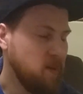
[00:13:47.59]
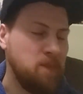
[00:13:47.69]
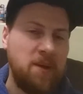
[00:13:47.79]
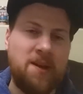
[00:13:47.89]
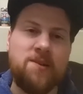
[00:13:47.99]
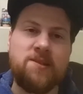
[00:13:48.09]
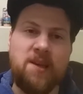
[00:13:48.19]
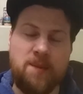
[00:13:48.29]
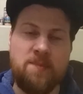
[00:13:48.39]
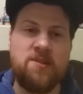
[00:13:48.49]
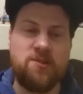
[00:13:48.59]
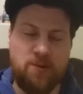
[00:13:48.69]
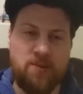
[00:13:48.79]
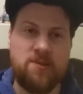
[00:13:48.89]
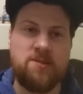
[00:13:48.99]
Beggars can't be
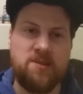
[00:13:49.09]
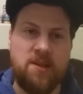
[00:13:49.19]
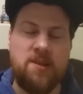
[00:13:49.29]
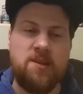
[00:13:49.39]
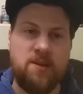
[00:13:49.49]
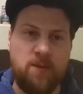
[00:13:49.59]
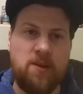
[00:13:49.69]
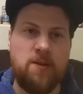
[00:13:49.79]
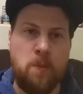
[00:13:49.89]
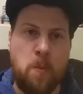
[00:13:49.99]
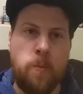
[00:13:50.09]
choosers. There we go.